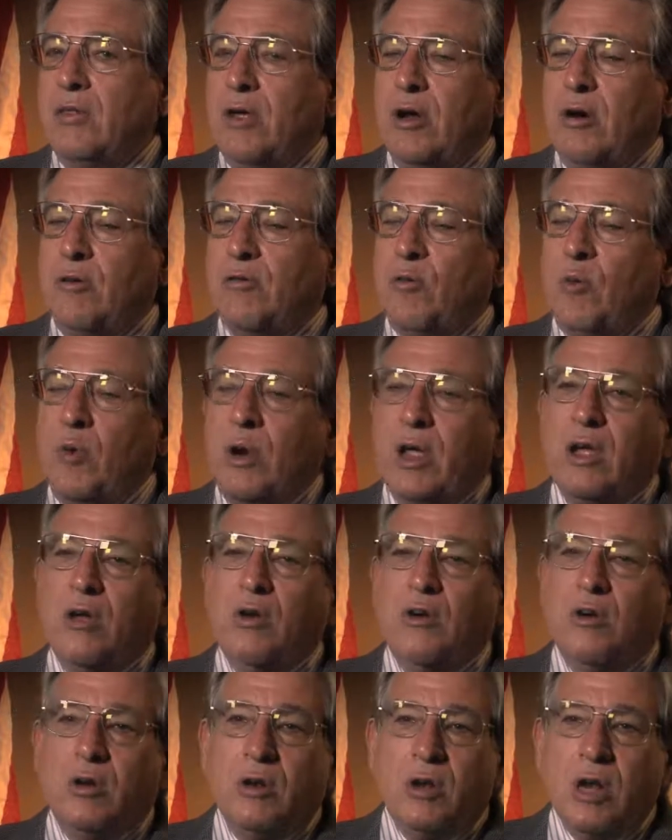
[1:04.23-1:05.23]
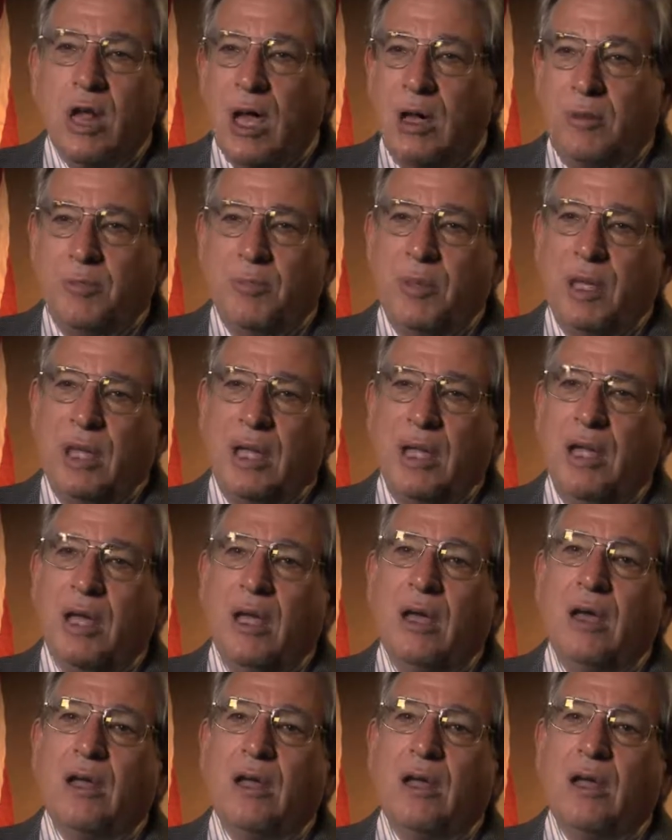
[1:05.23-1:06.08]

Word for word: therefore he could not be